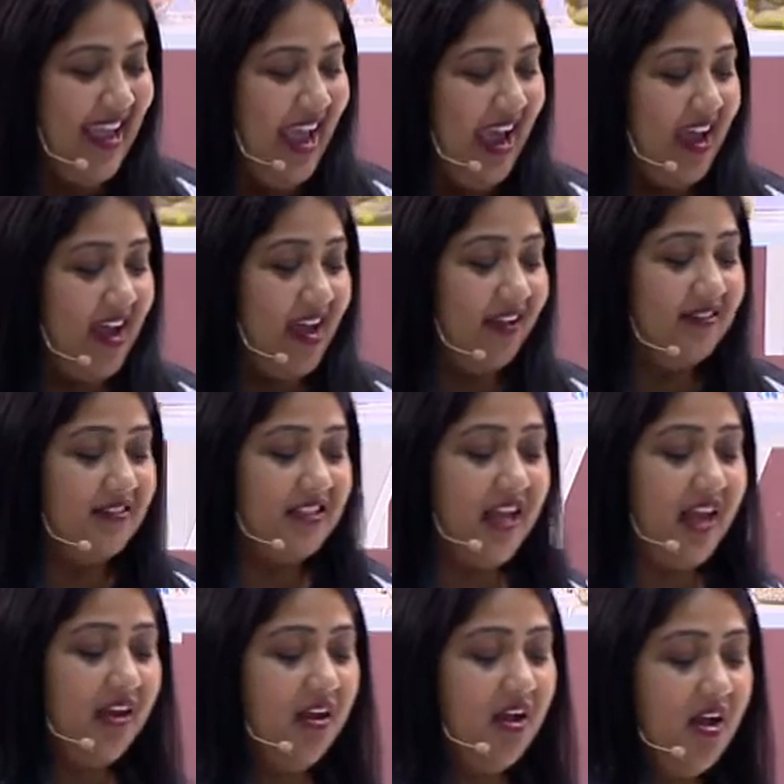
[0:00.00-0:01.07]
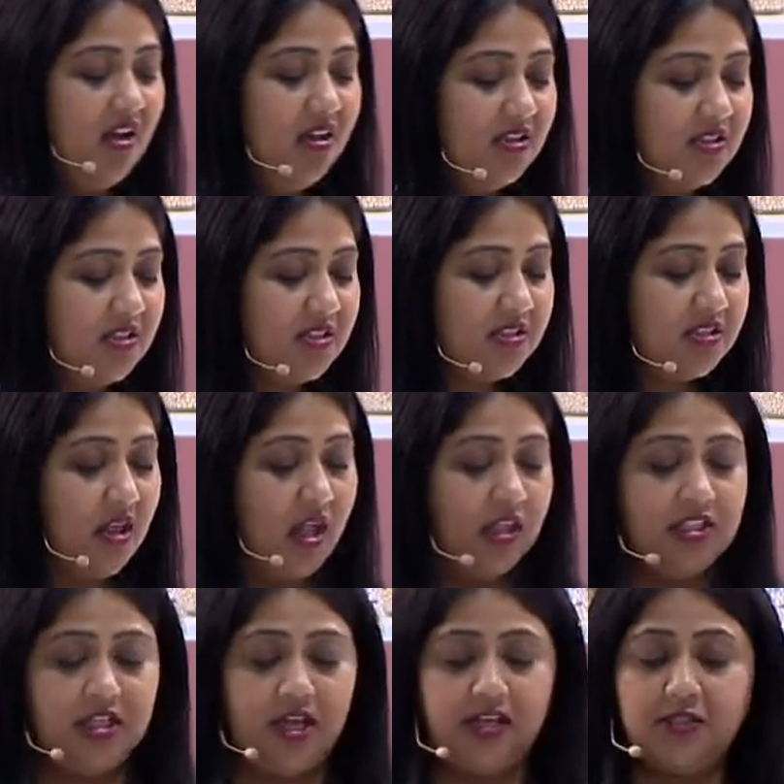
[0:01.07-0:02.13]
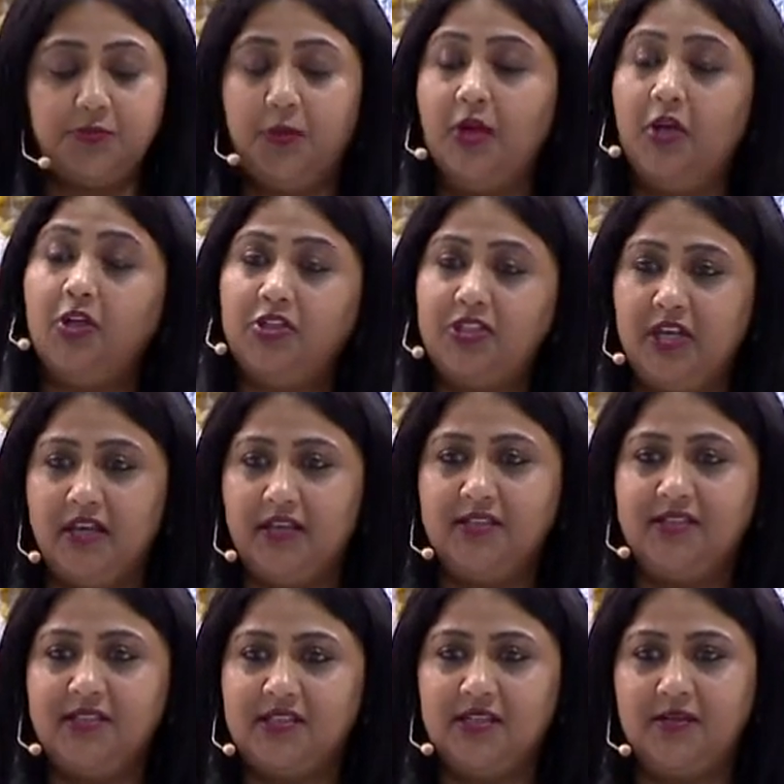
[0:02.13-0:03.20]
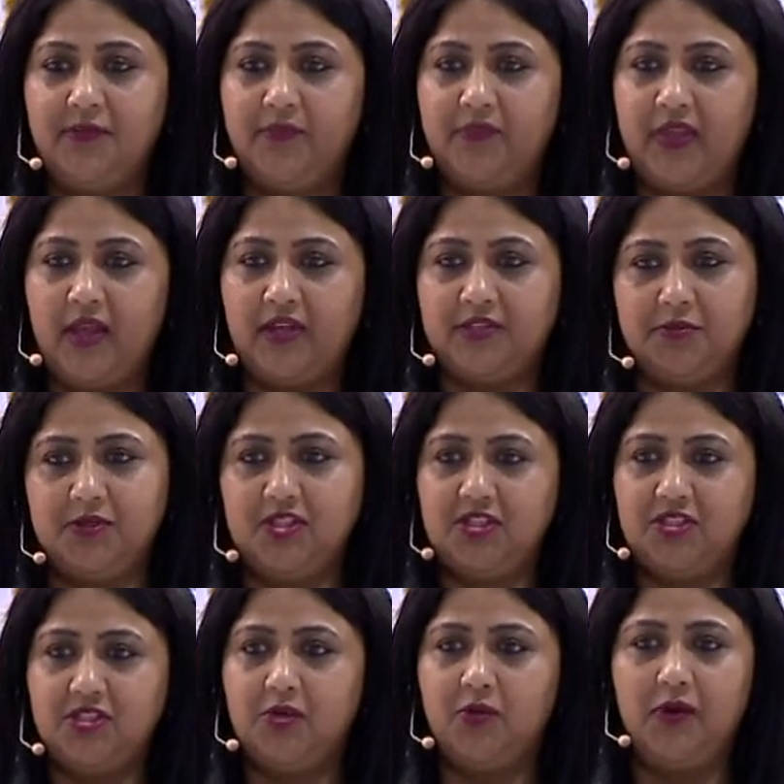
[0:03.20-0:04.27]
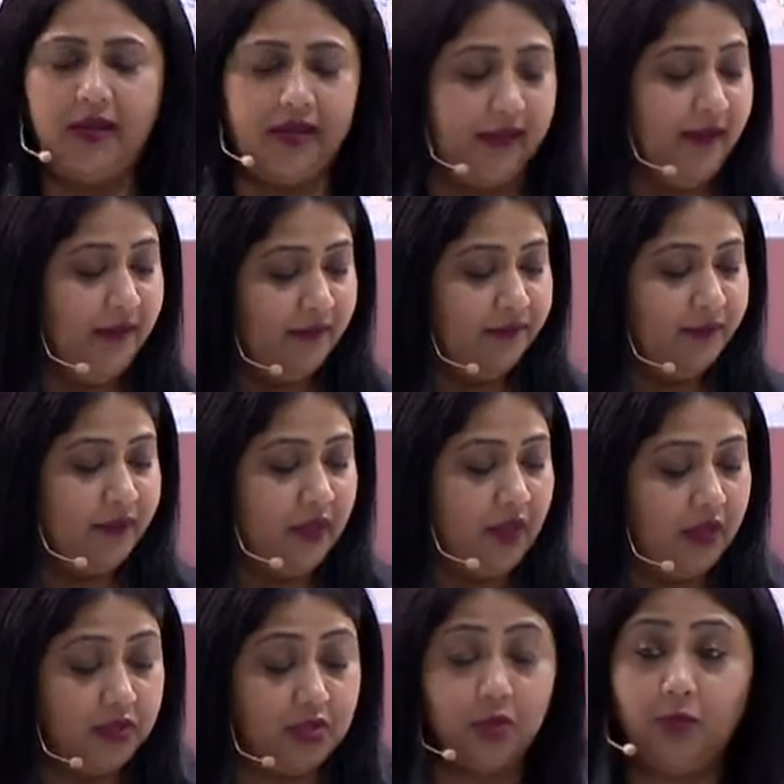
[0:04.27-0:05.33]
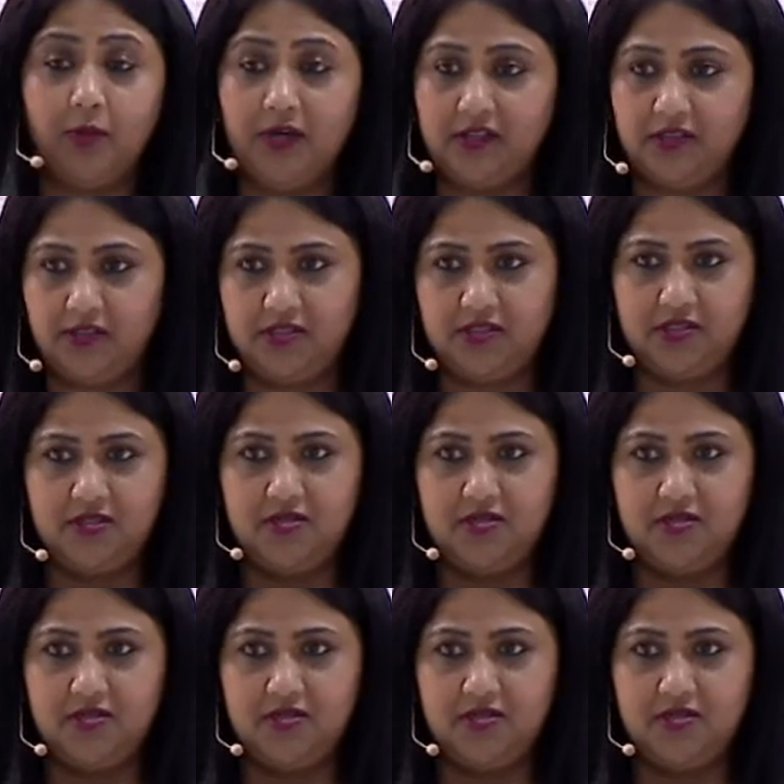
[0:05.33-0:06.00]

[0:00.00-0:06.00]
And salt as per your taste, as much as you like, not too much.